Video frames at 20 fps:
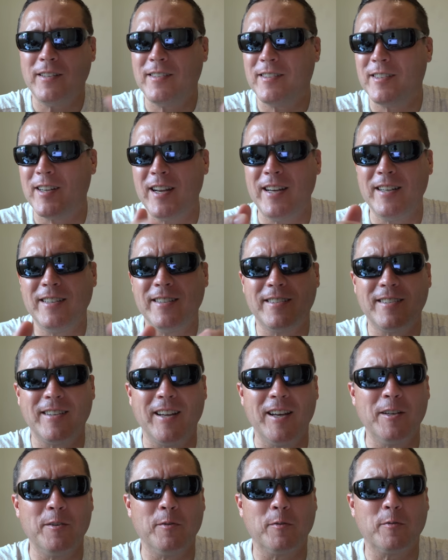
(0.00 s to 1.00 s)
He's changed his
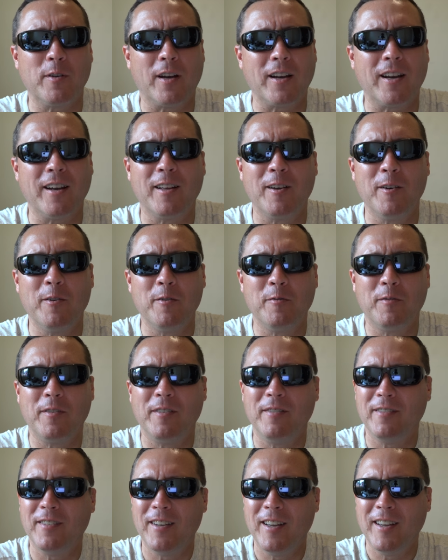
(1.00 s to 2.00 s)
schedule. So I got to go
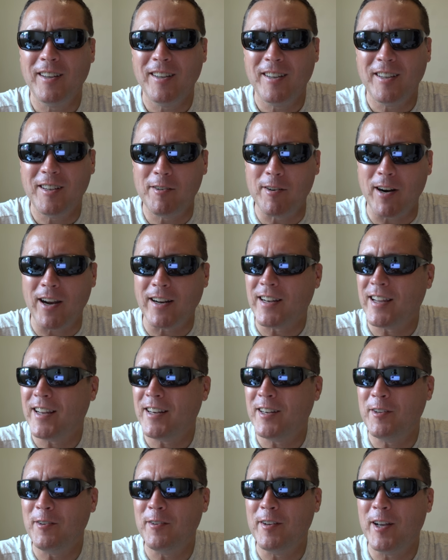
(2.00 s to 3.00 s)
drag
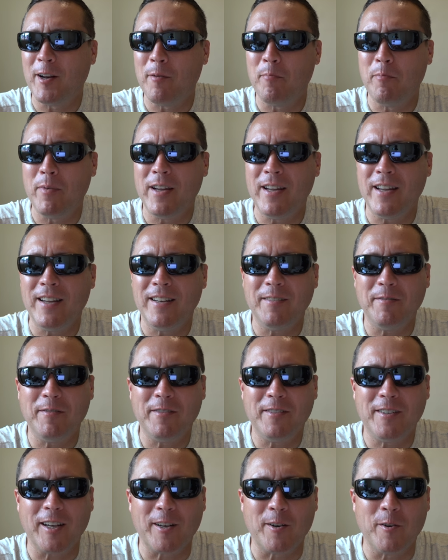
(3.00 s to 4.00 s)
that dude out of bed
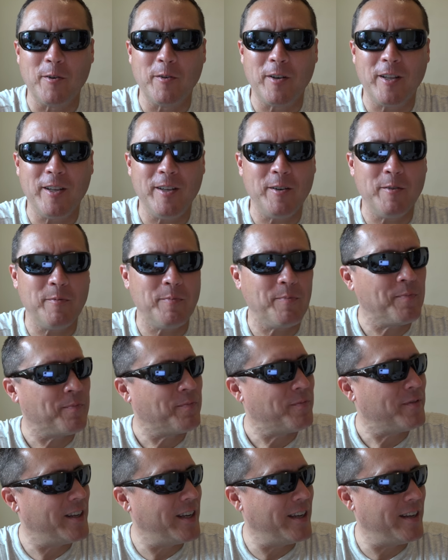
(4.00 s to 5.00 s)
and check on him,
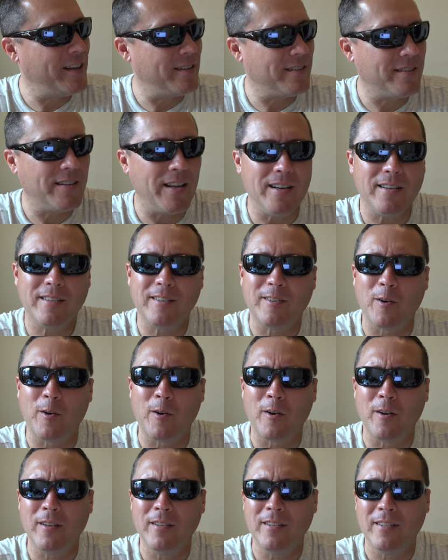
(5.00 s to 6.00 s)
get his day
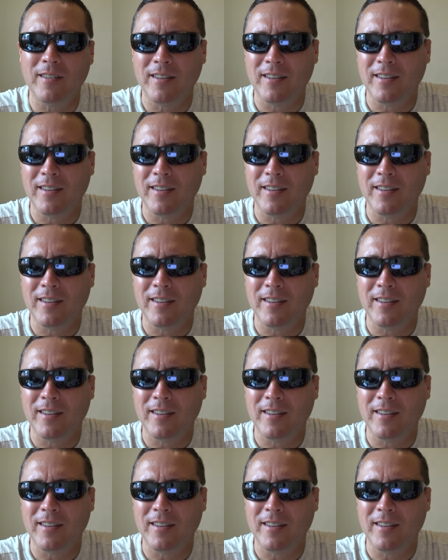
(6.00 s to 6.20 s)
started.